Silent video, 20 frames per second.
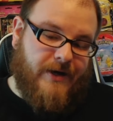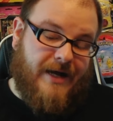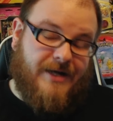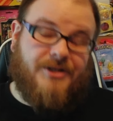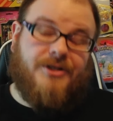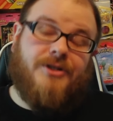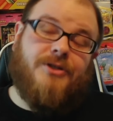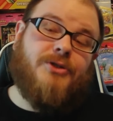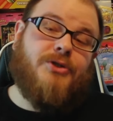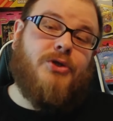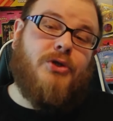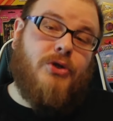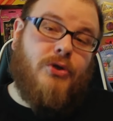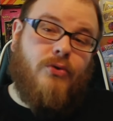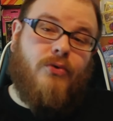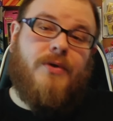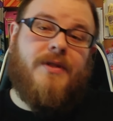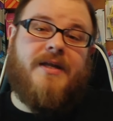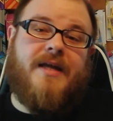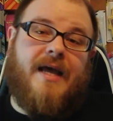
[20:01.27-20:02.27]
actually
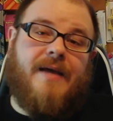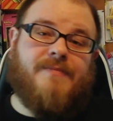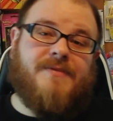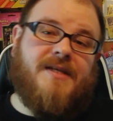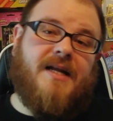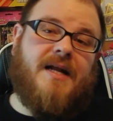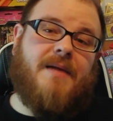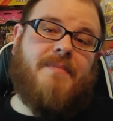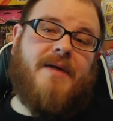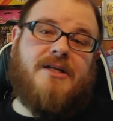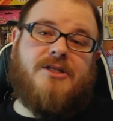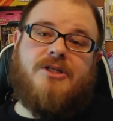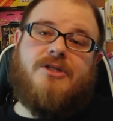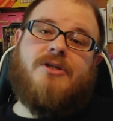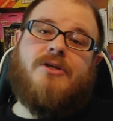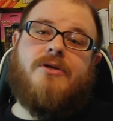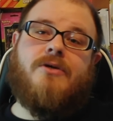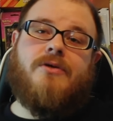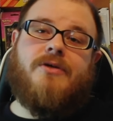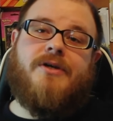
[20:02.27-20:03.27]
two of the games that I mentioned
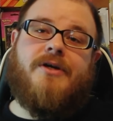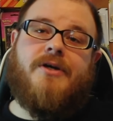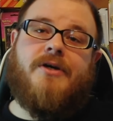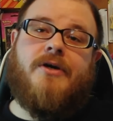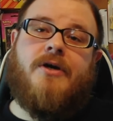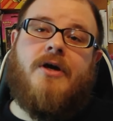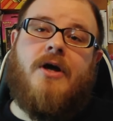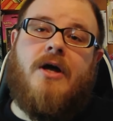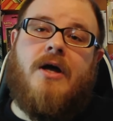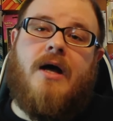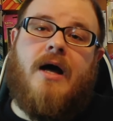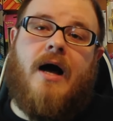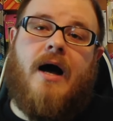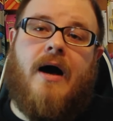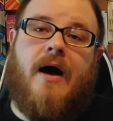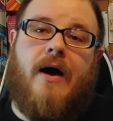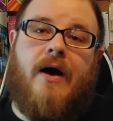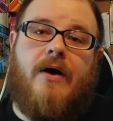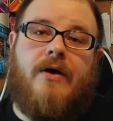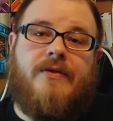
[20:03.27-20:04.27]
earlier
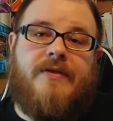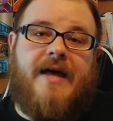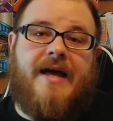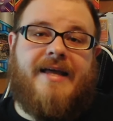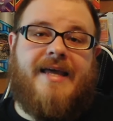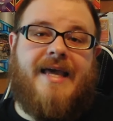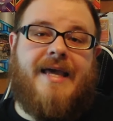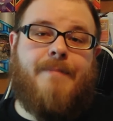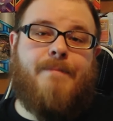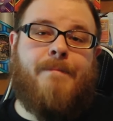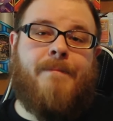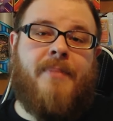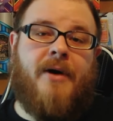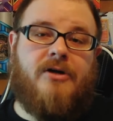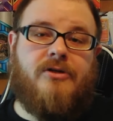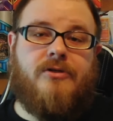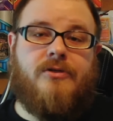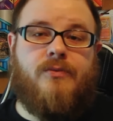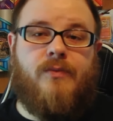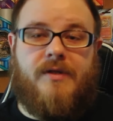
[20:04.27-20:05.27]
that came
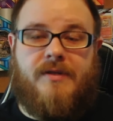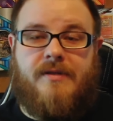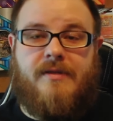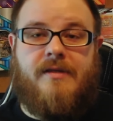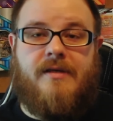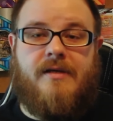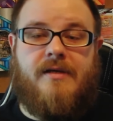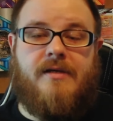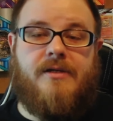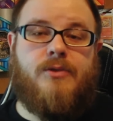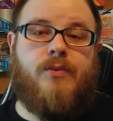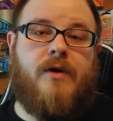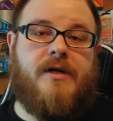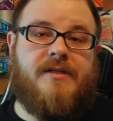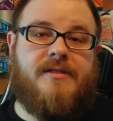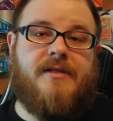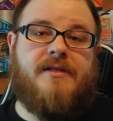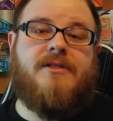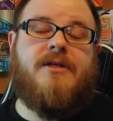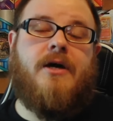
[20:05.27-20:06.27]
bundled with the
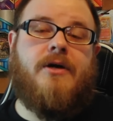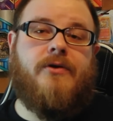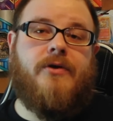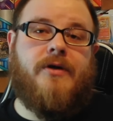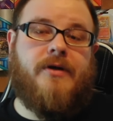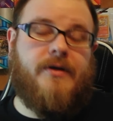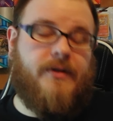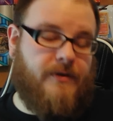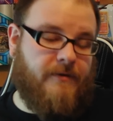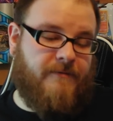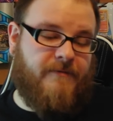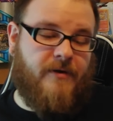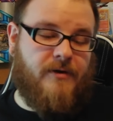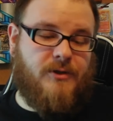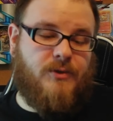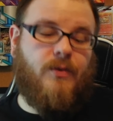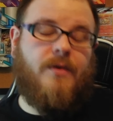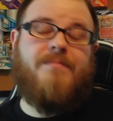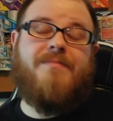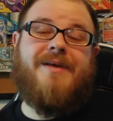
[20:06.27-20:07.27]
2600, the
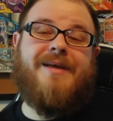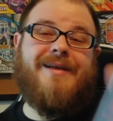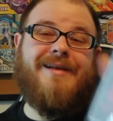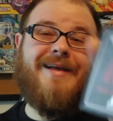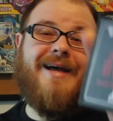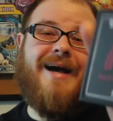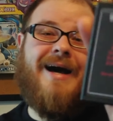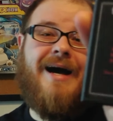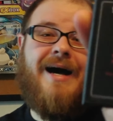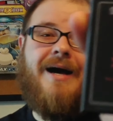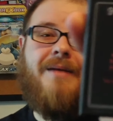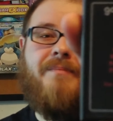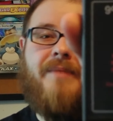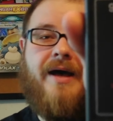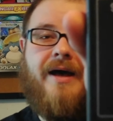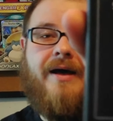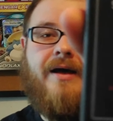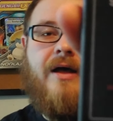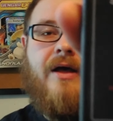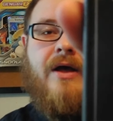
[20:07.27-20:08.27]
first one being
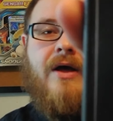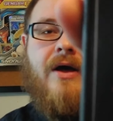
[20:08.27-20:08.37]
Combat.